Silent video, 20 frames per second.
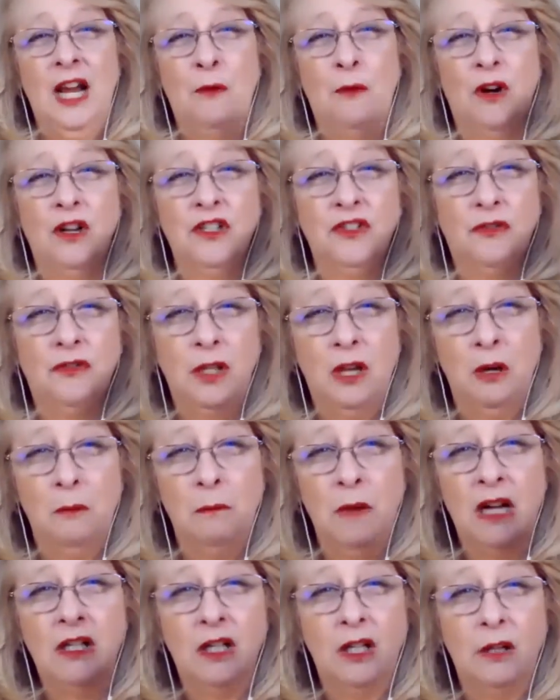It works with
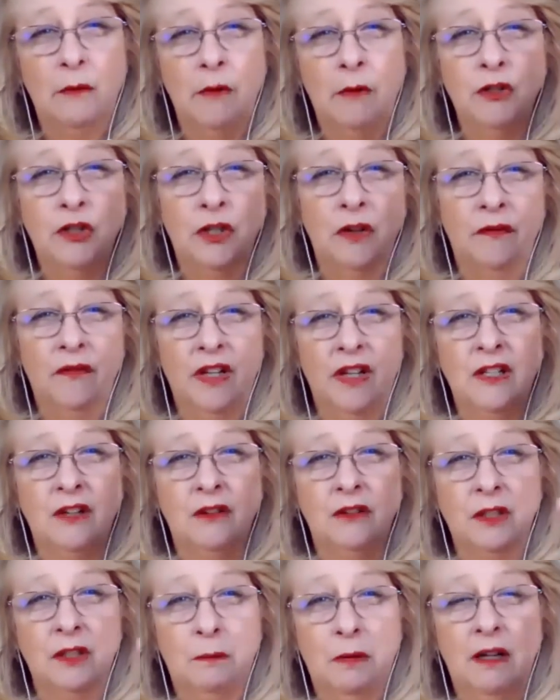your mental, emotional,
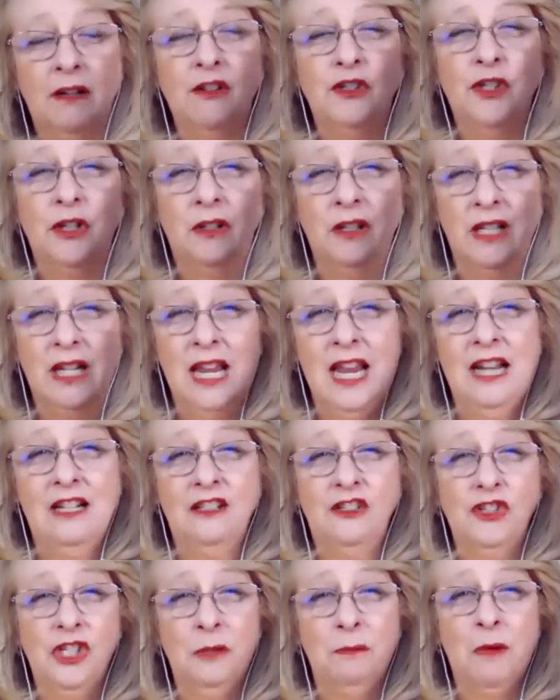physical, spiritual, and
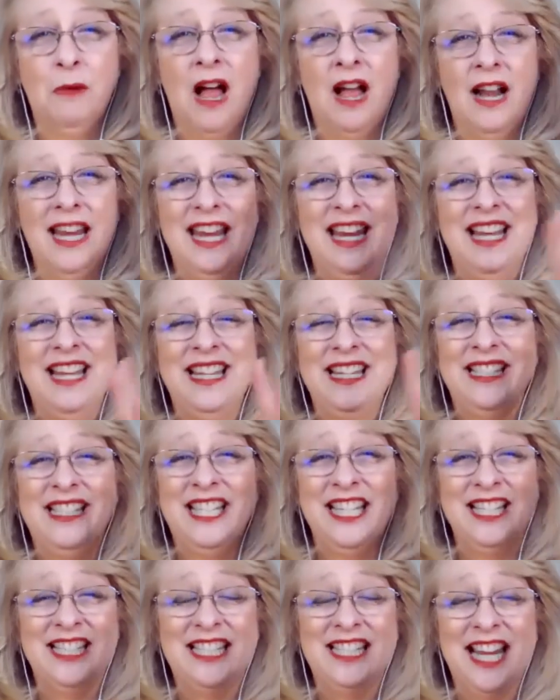energy body.
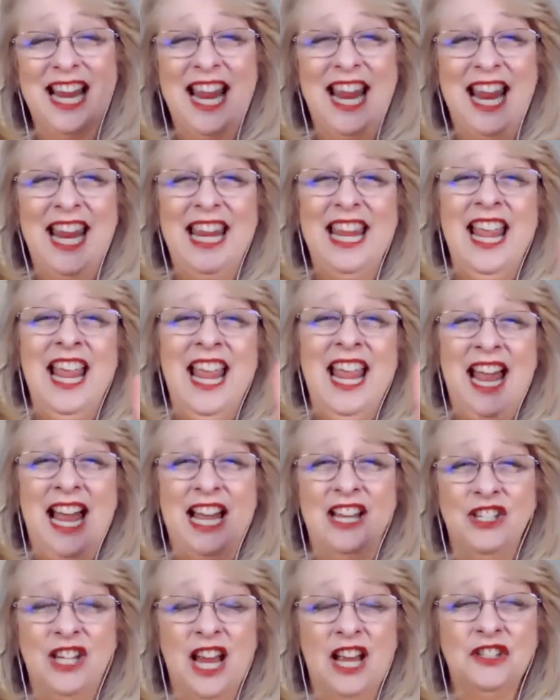And today
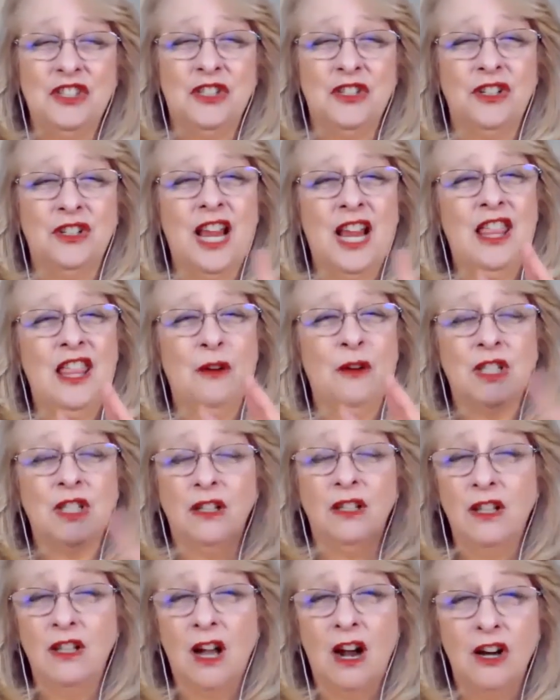and yesterday, there
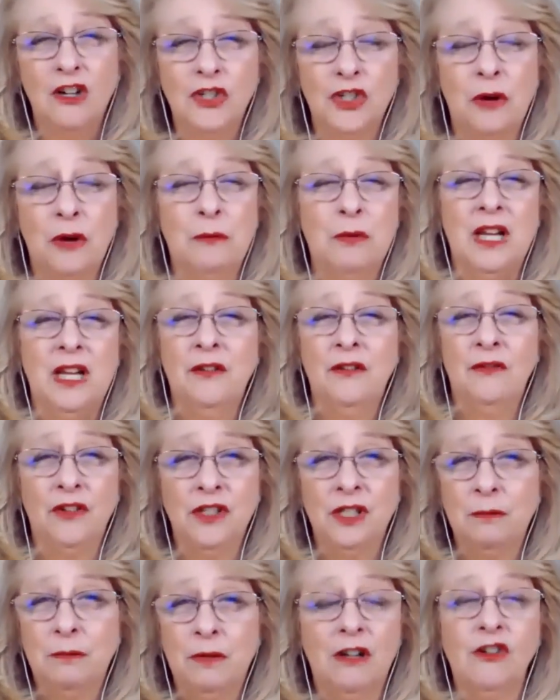was a large opening
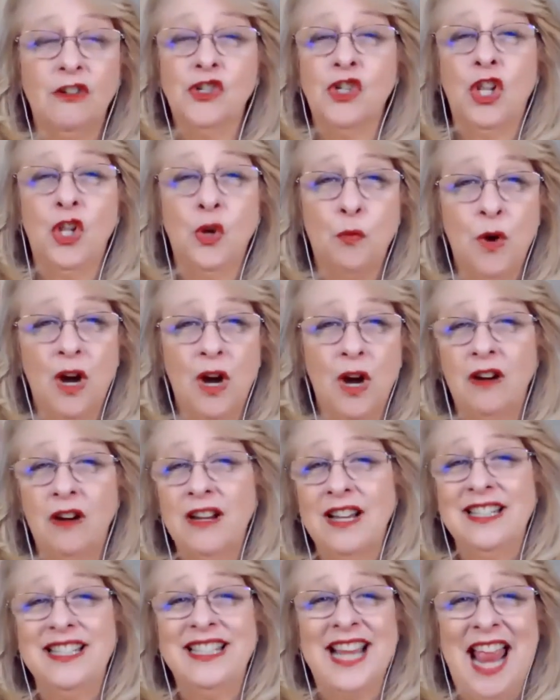for spiritual
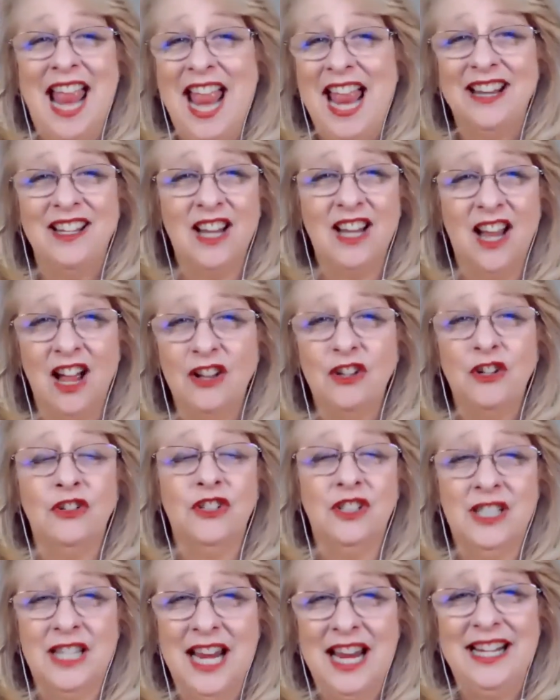awareness and
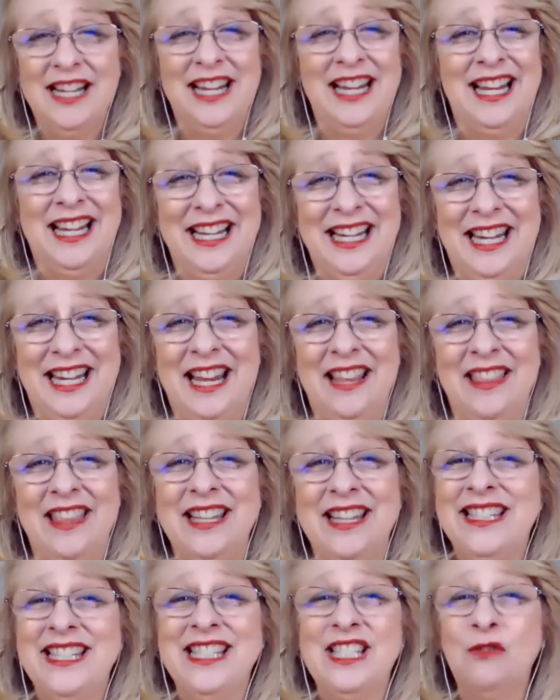understanding. And again,
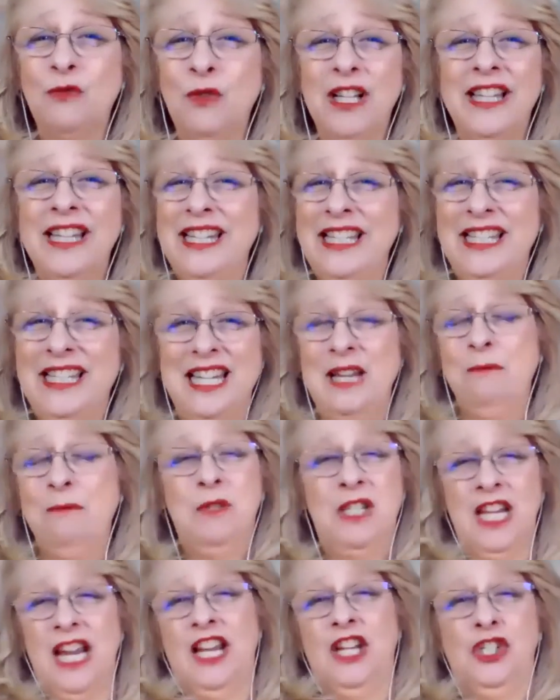this is really deep
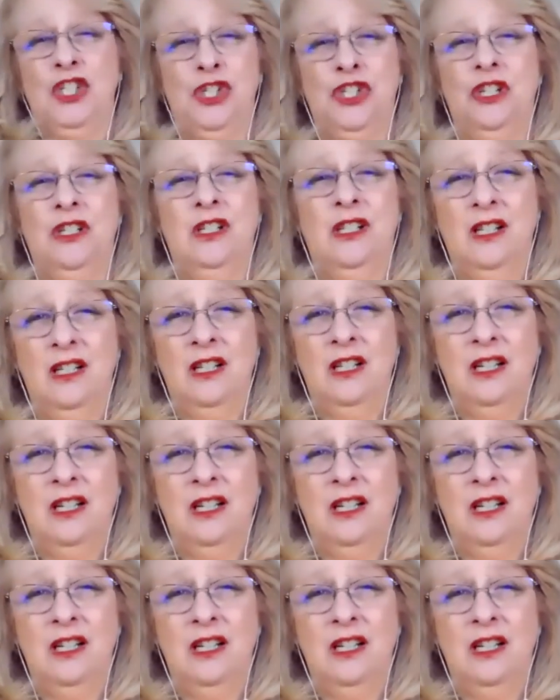dish.